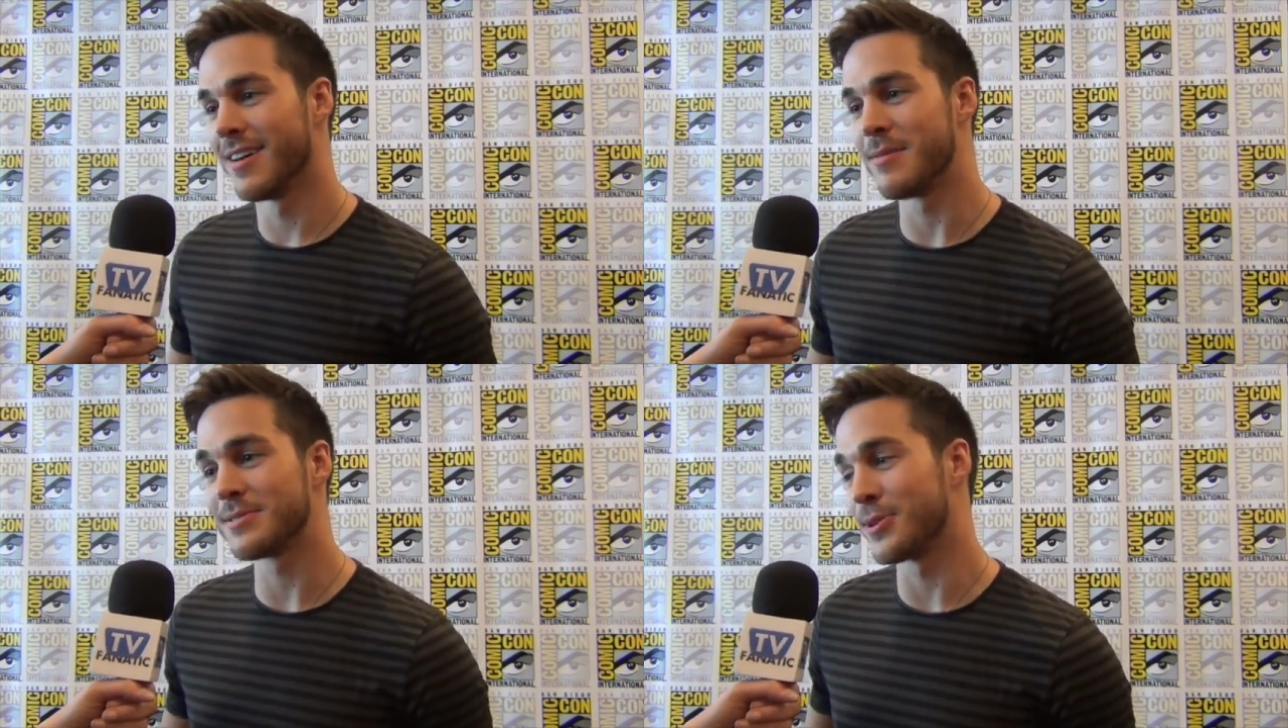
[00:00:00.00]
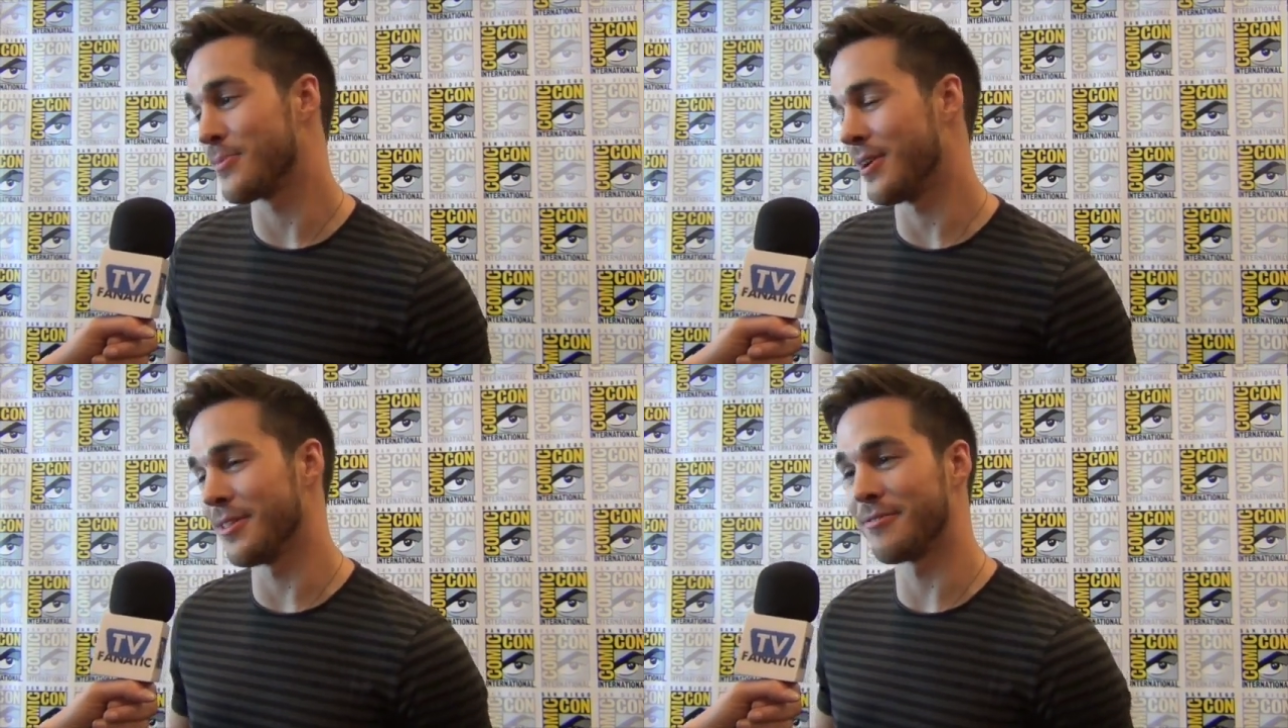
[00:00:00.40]
I'm still a
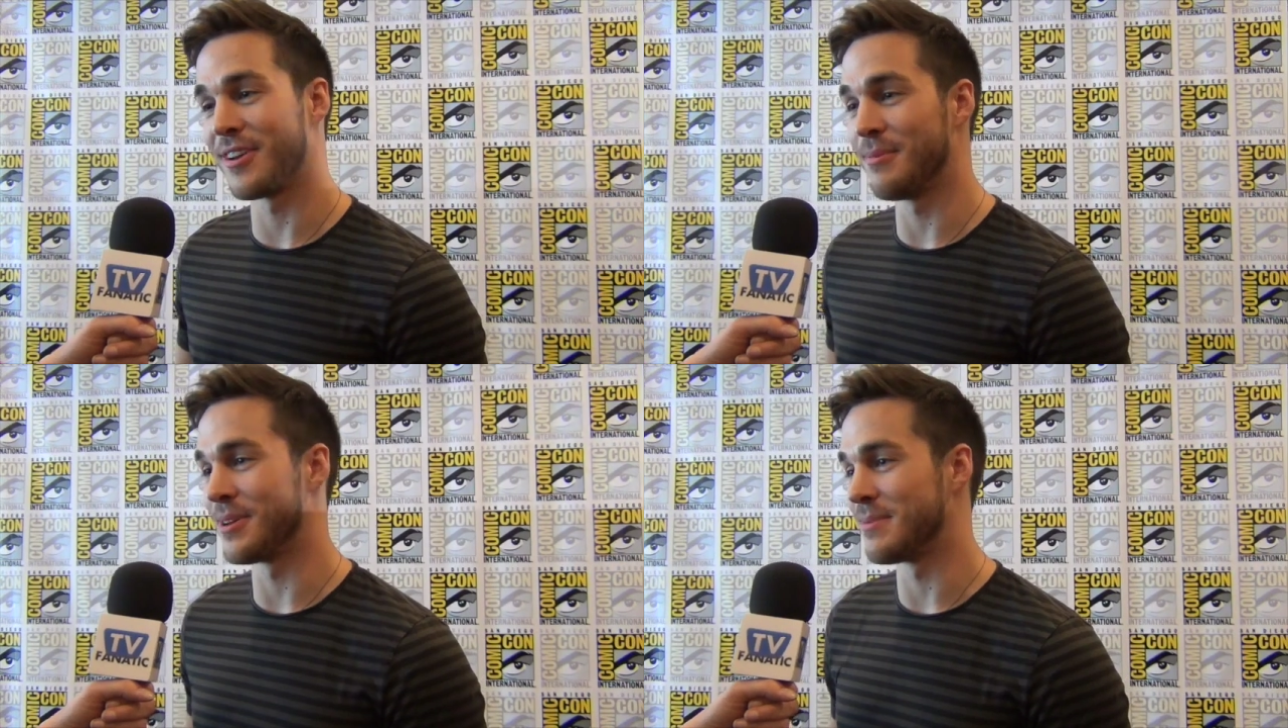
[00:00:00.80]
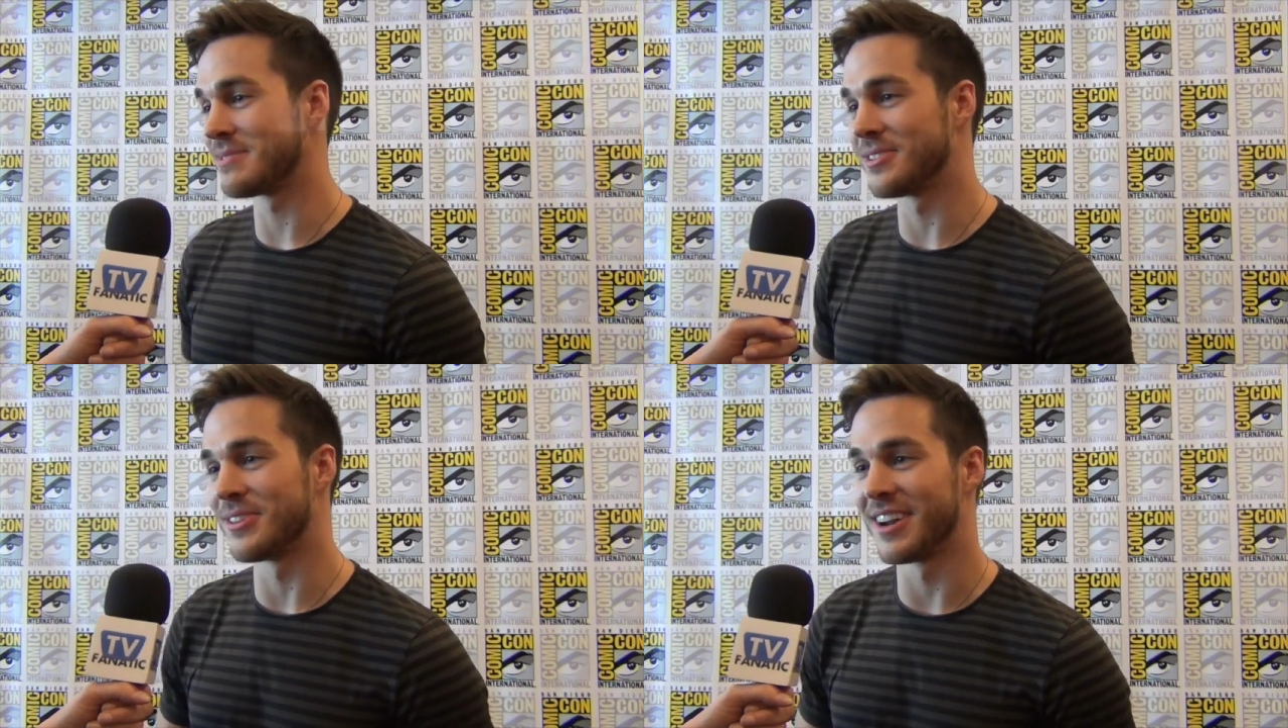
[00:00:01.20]
part of the family. I'm
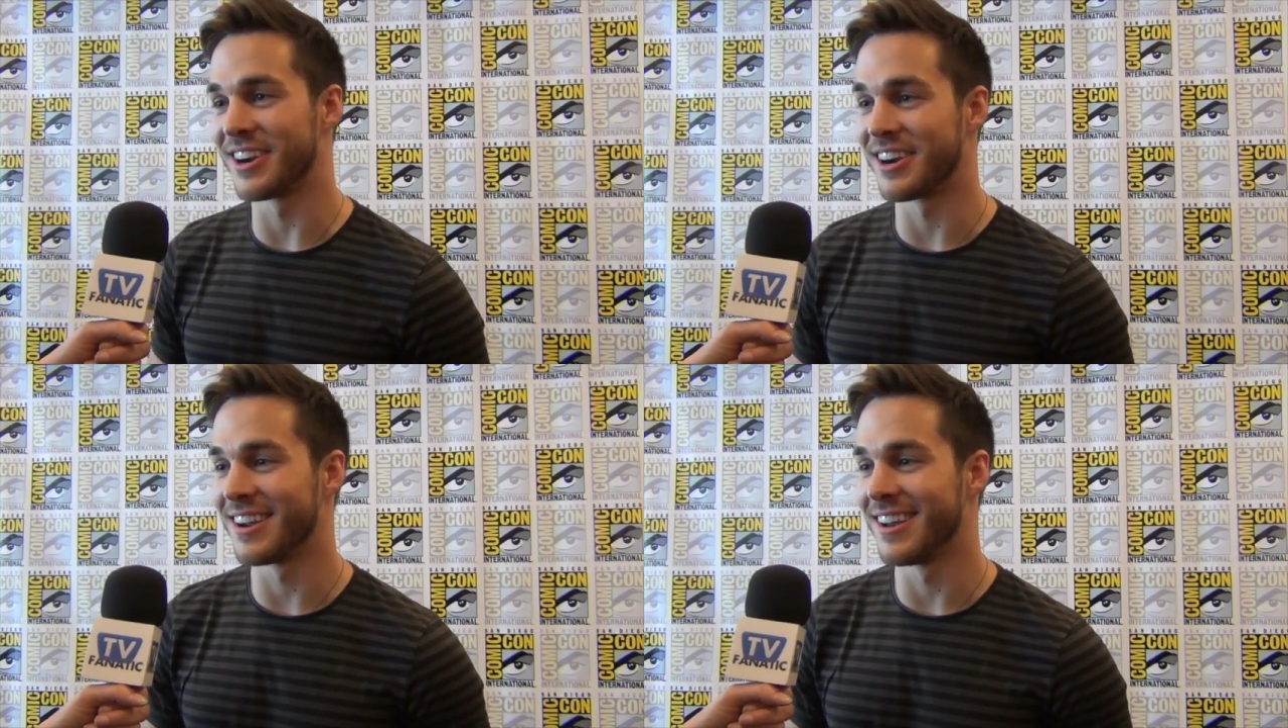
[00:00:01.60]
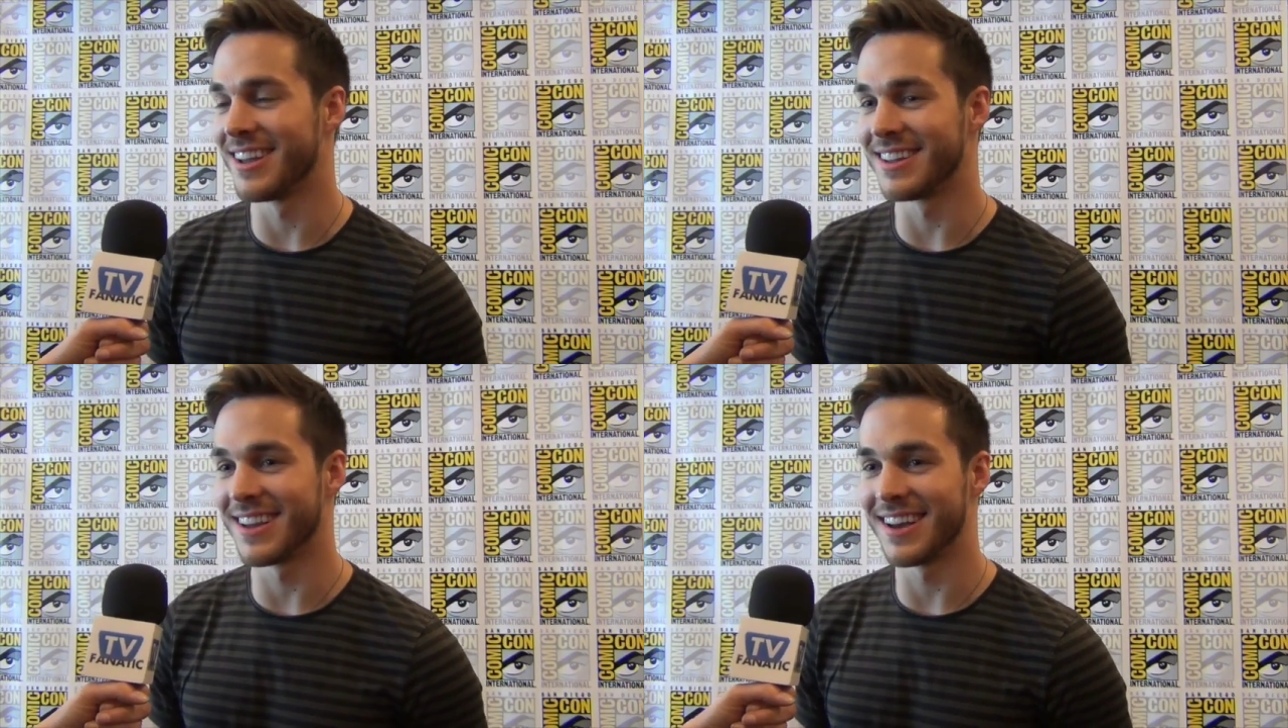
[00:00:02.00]
still there,
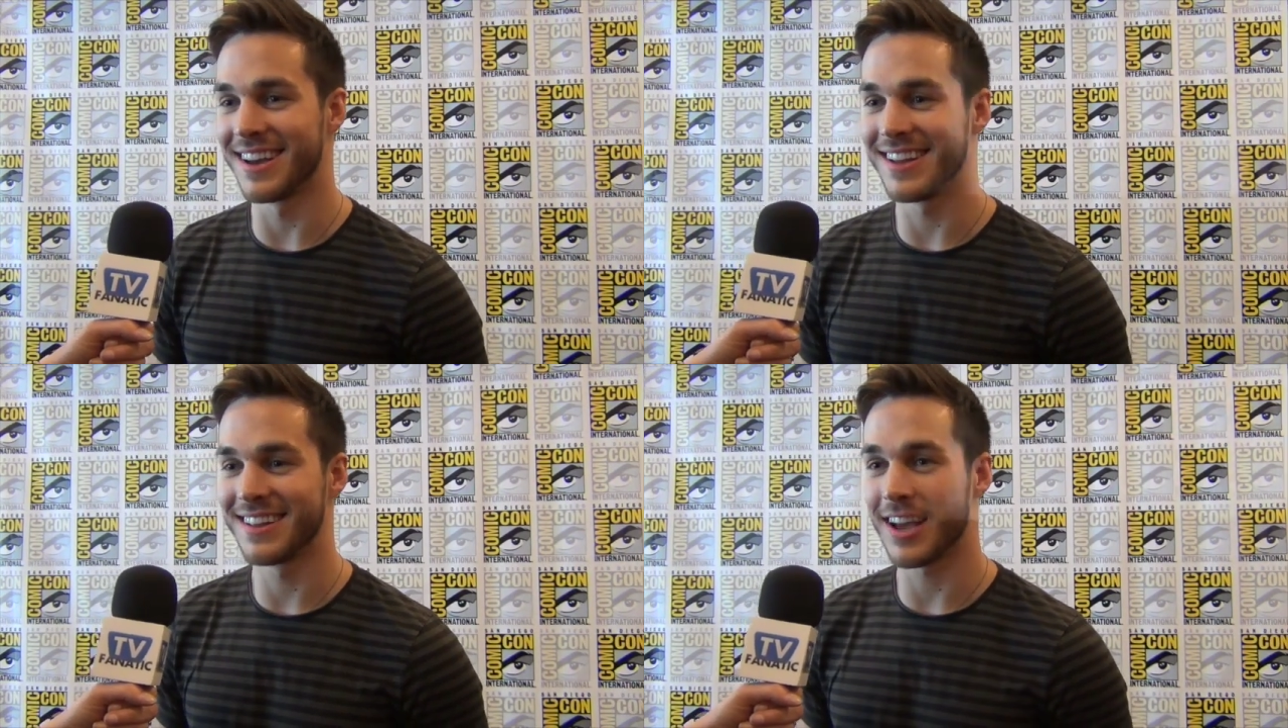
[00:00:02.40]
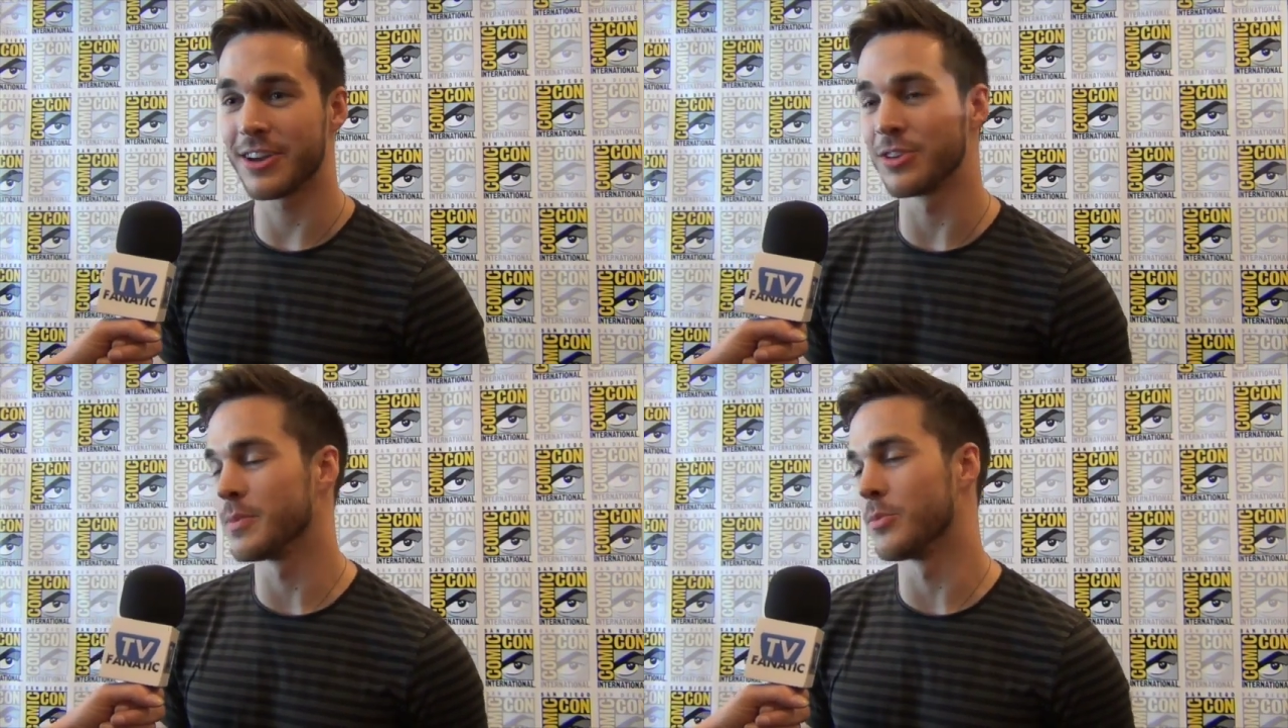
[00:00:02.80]
and uh, I
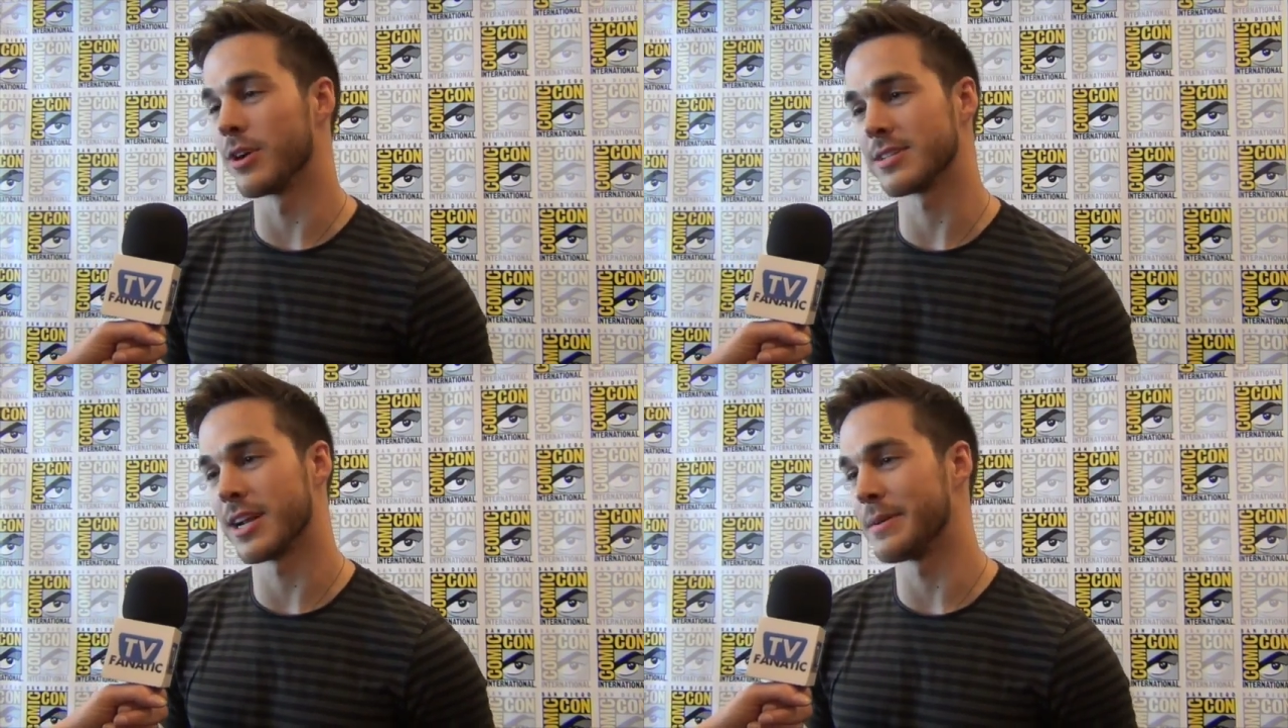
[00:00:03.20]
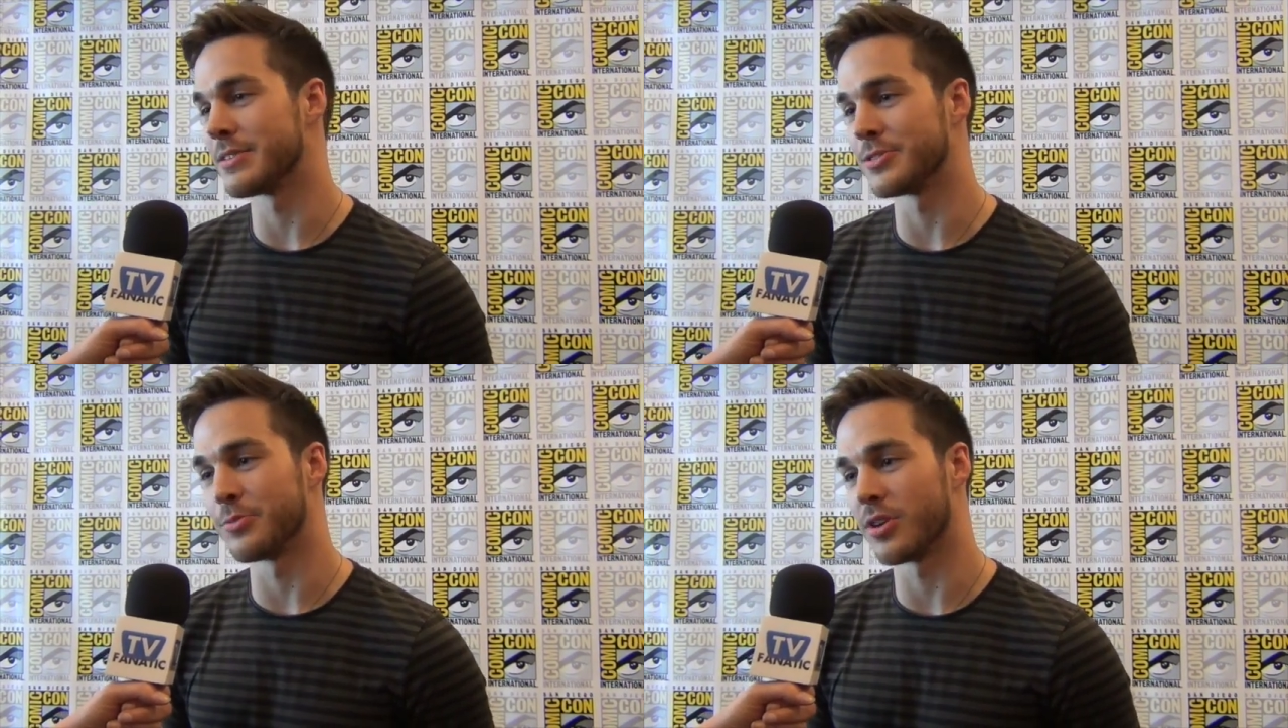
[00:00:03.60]
couldn't be more excited about
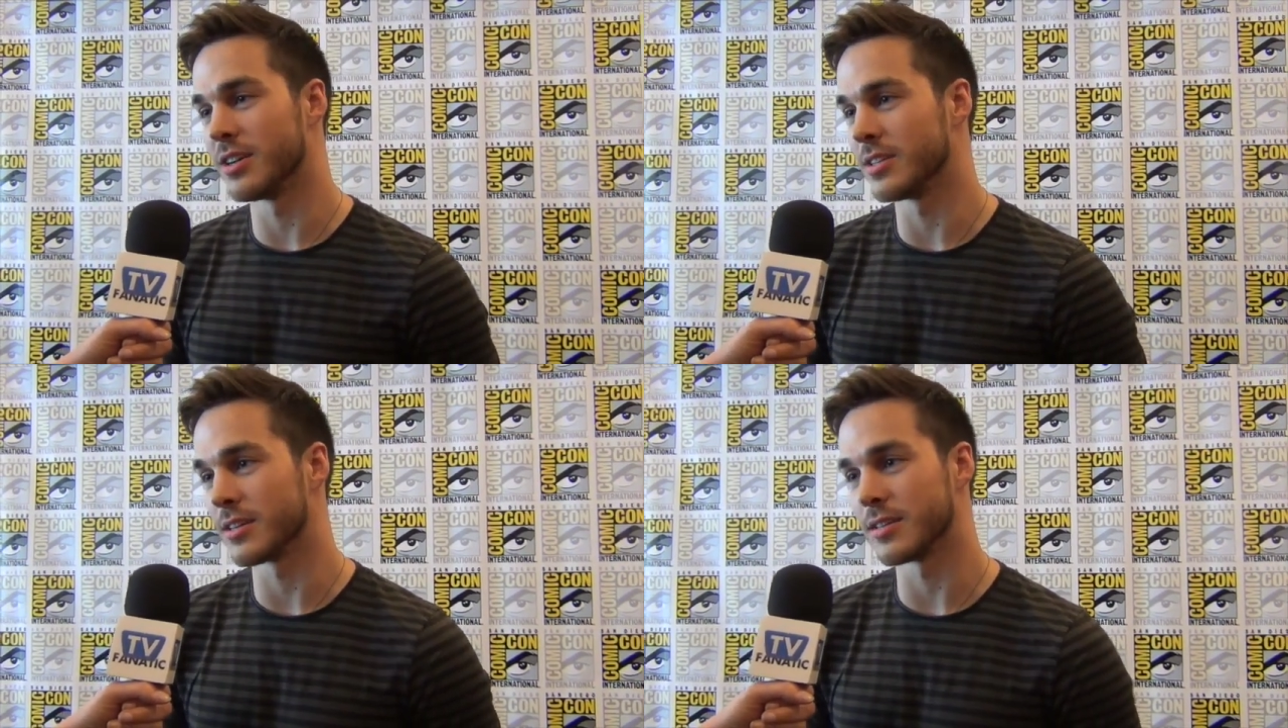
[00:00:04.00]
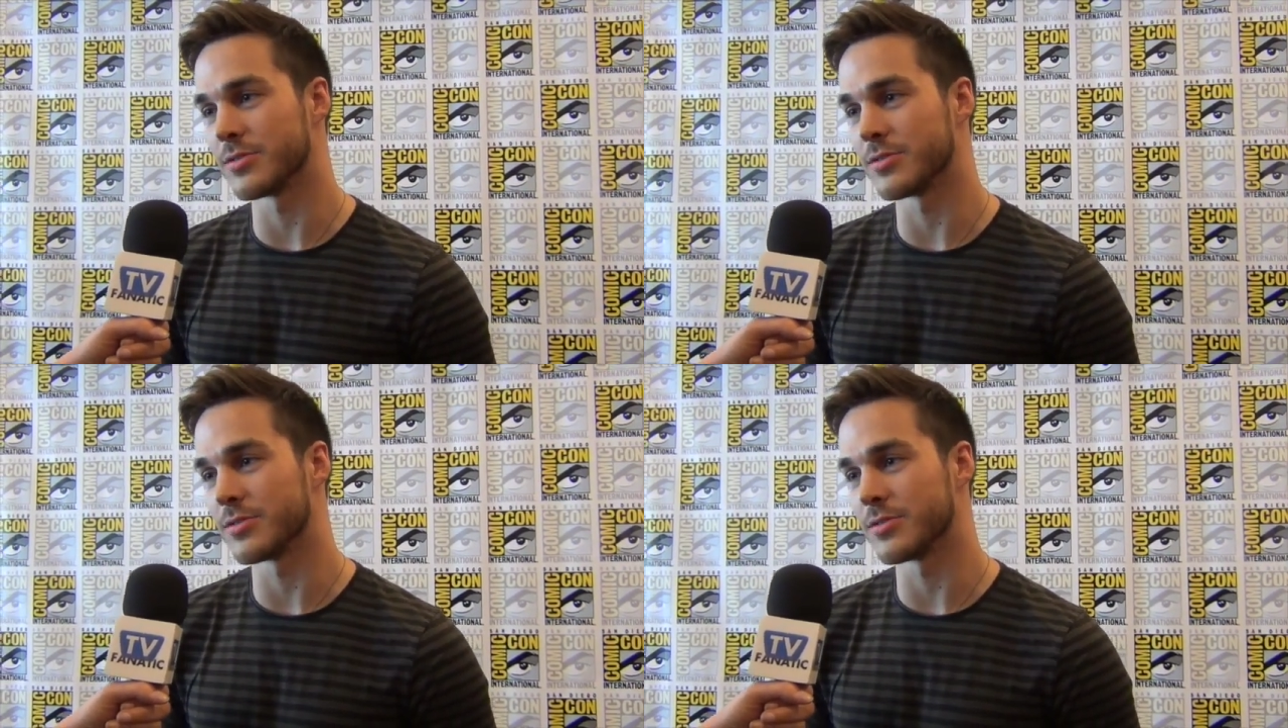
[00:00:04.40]
this new project.